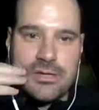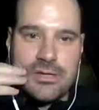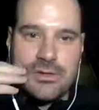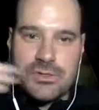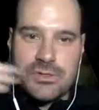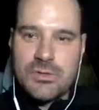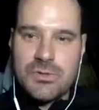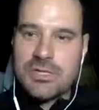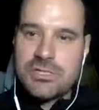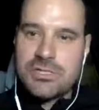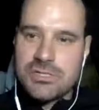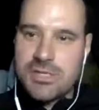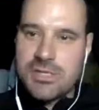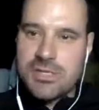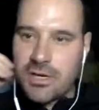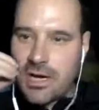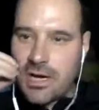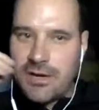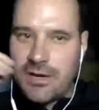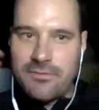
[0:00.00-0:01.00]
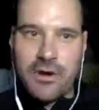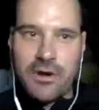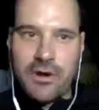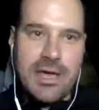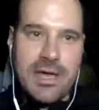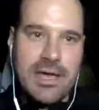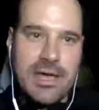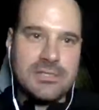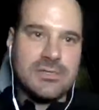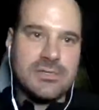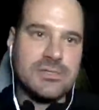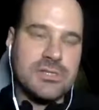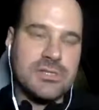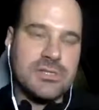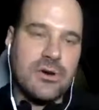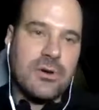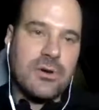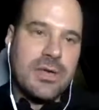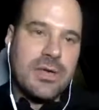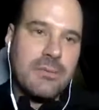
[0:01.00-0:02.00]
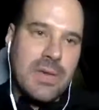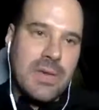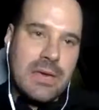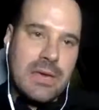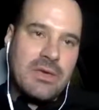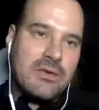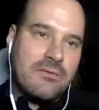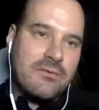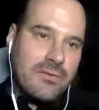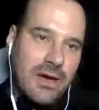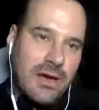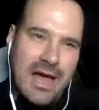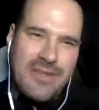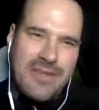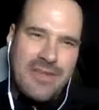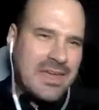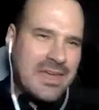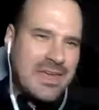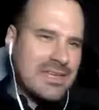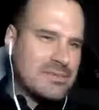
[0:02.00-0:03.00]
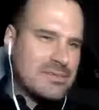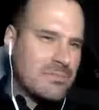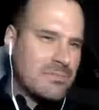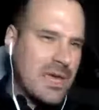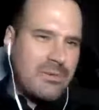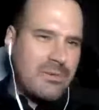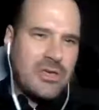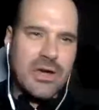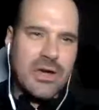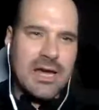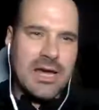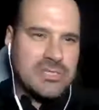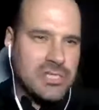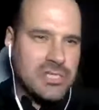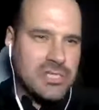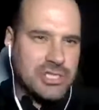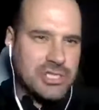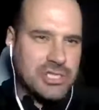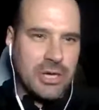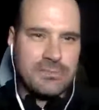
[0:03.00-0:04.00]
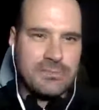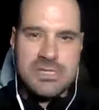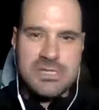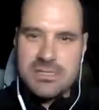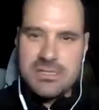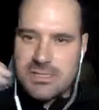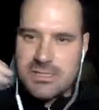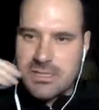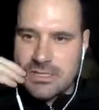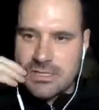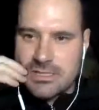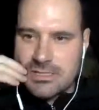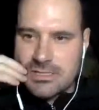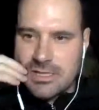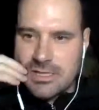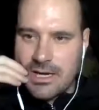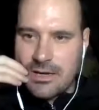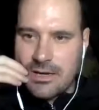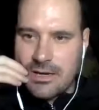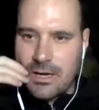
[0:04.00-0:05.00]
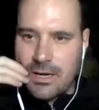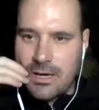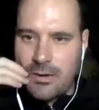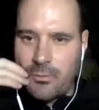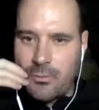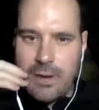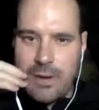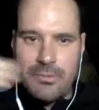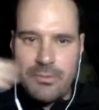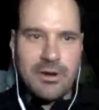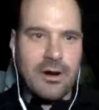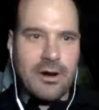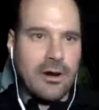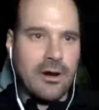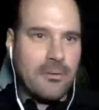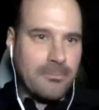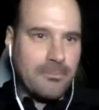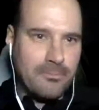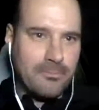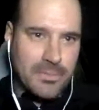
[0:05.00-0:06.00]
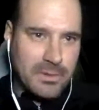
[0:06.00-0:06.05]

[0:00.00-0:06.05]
those questions are kind of already answered. So maybe if, I think it's maybe you guys just jumped into this uh, uh, webinar